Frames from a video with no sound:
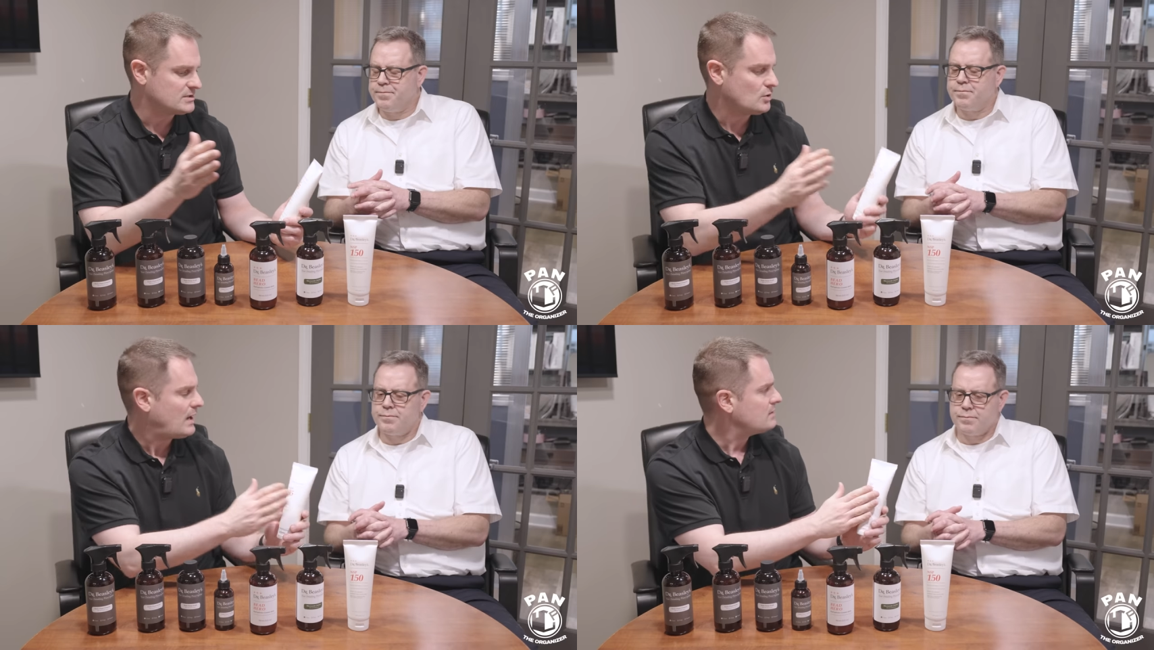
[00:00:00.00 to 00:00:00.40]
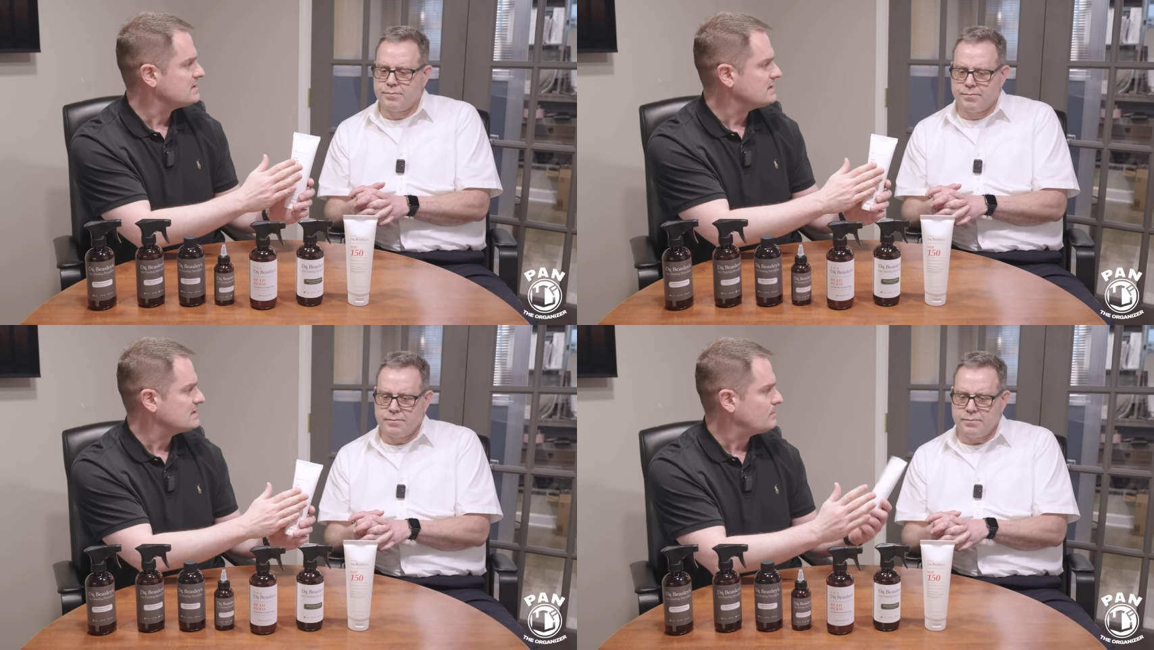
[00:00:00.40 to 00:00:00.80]
Speaker 1: So how does
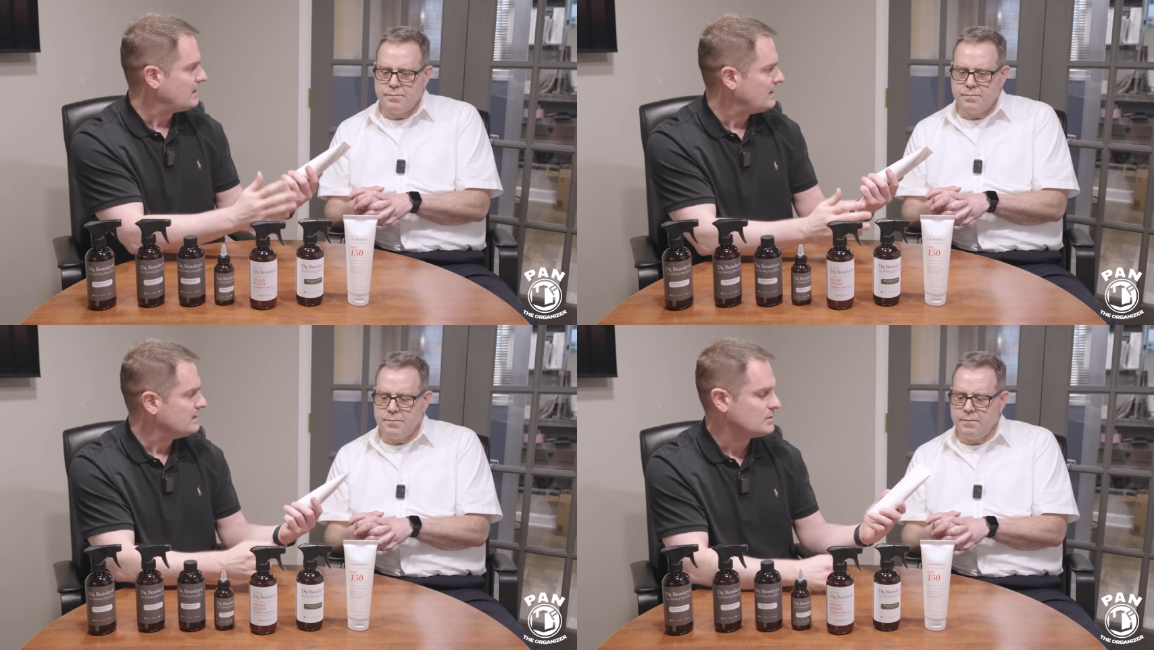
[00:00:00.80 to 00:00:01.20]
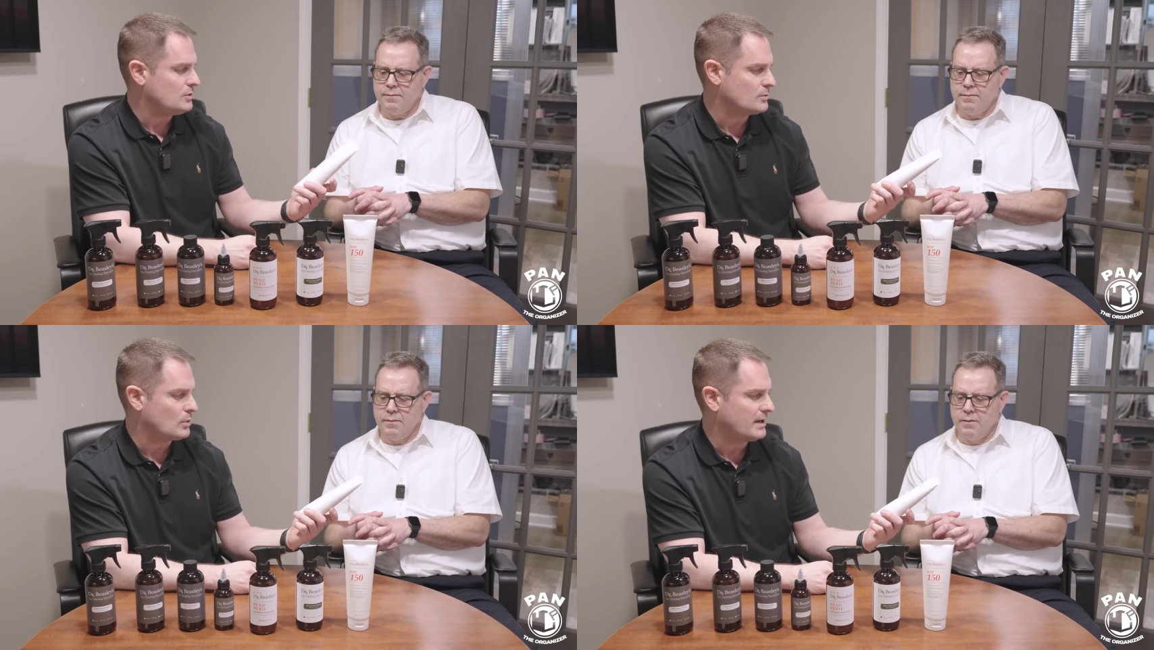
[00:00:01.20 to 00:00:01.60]
this play into
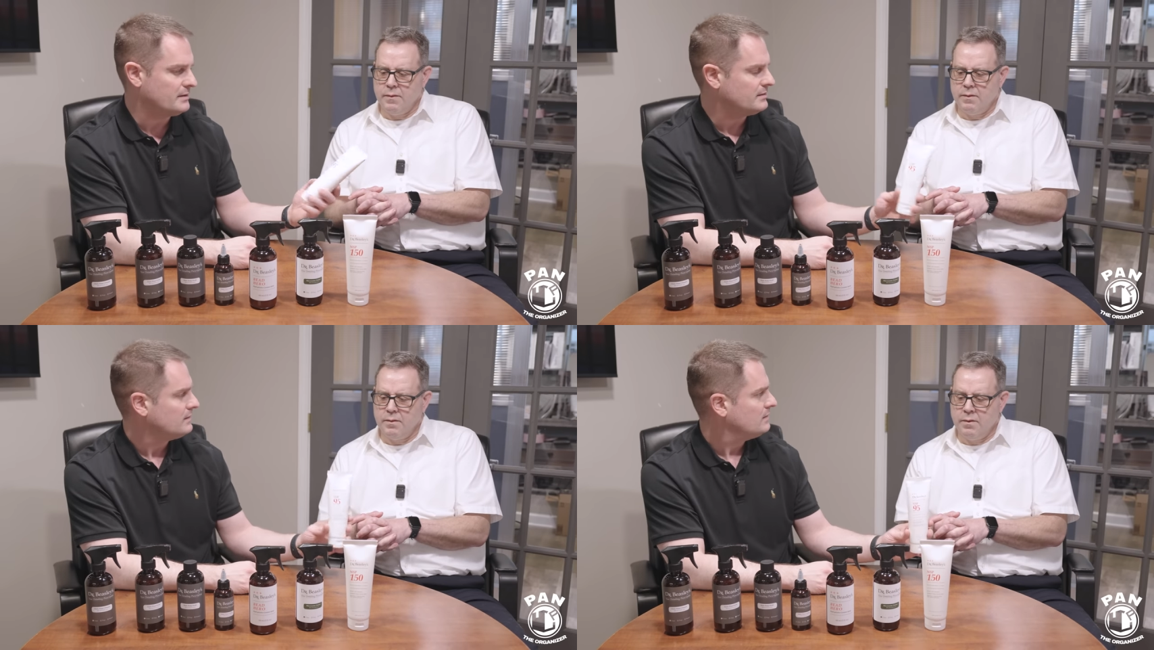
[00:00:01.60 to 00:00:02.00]
your brand?